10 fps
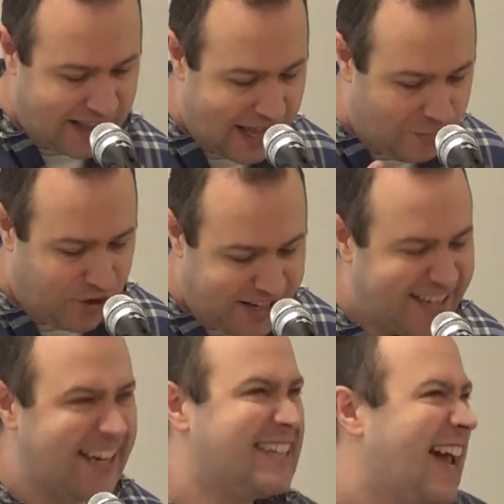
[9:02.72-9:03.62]

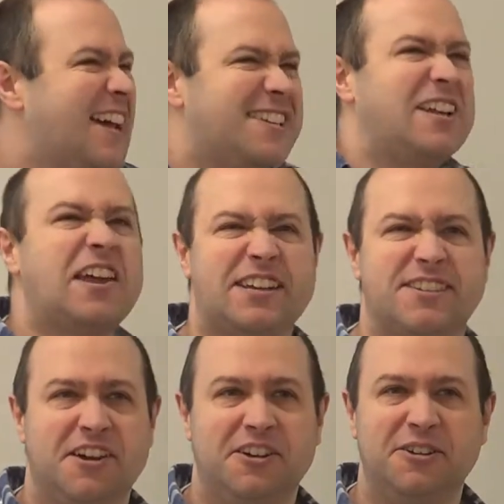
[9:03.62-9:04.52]
collaborating tax
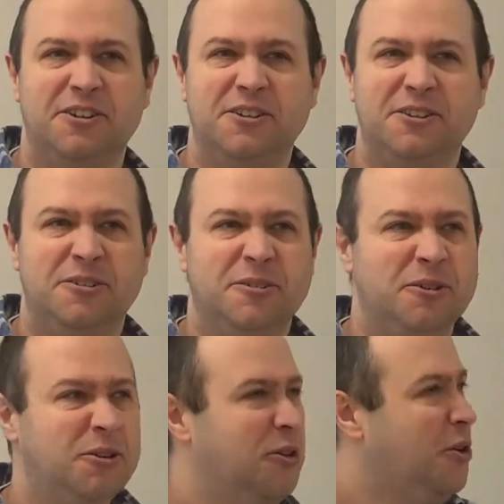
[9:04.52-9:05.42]
collector.
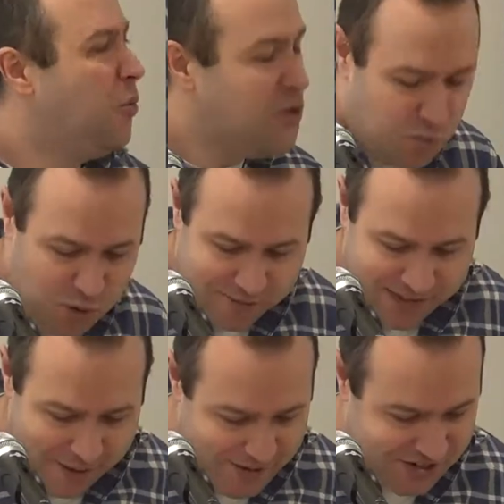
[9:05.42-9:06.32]
Who wants one of
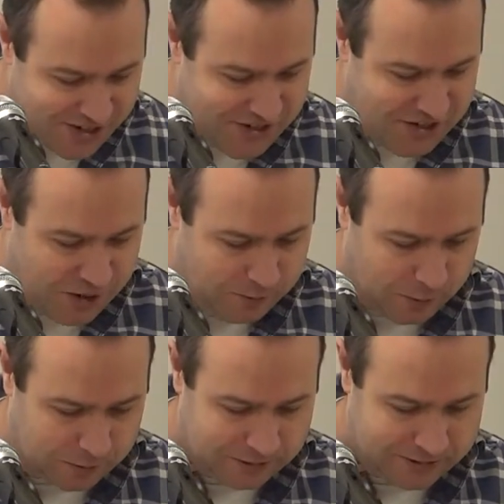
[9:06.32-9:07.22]
them as a
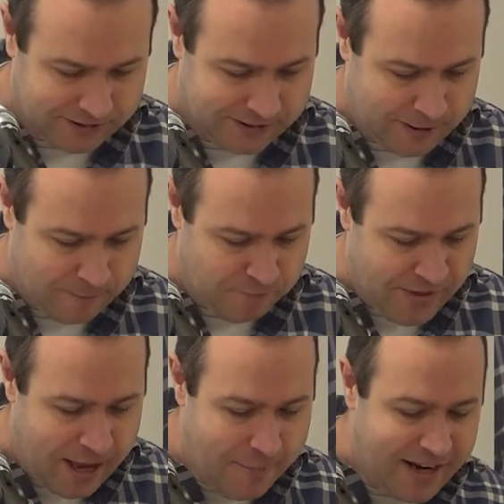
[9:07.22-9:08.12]
disciple?
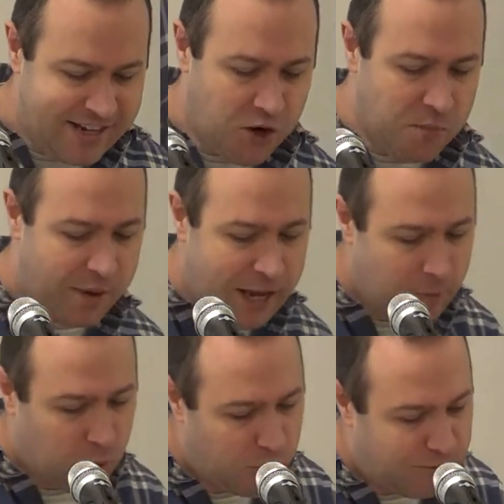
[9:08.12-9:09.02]
A man his own
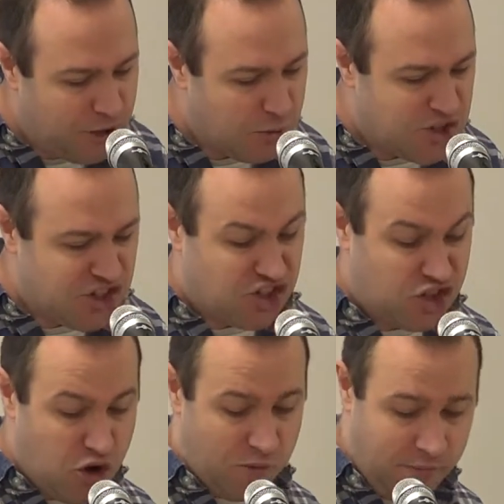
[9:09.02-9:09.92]
people would view as
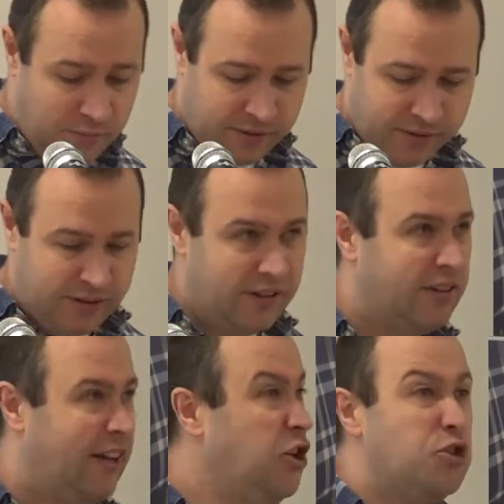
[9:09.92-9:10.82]
scum,
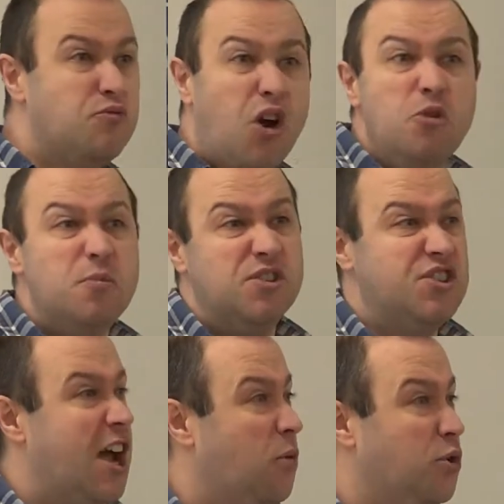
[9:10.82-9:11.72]
and who the
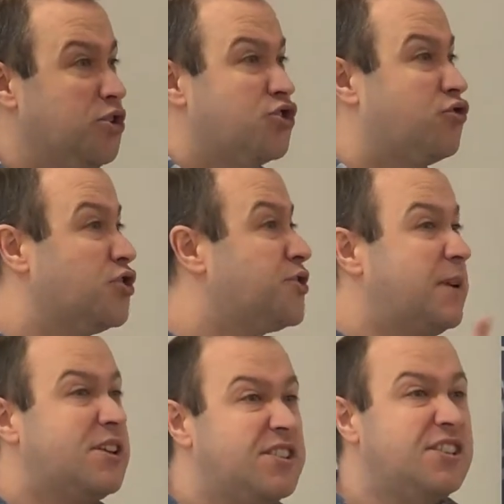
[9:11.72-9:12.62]
Romans now wouldn't trust
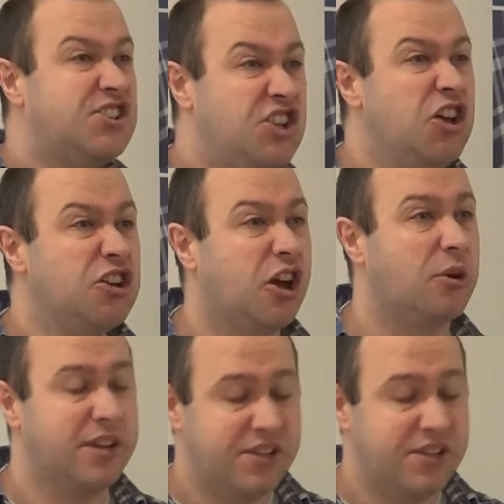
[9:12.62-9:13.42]
because he's a turncoat,